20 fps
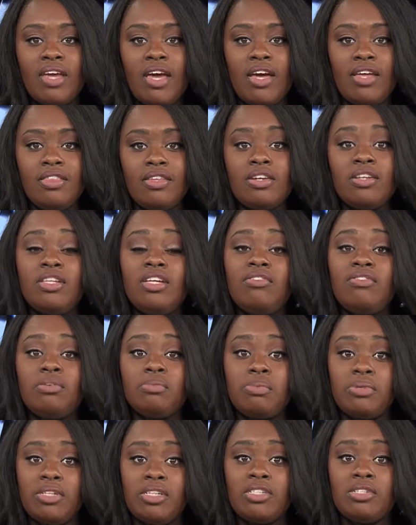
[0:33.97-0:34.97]
And the
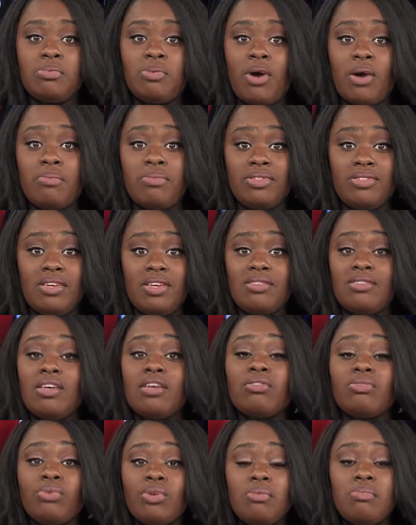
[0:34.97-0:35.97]
Cleveland Police Department says
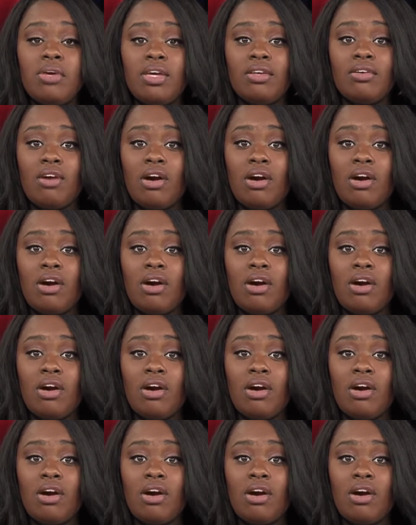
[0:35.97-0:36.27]
that three men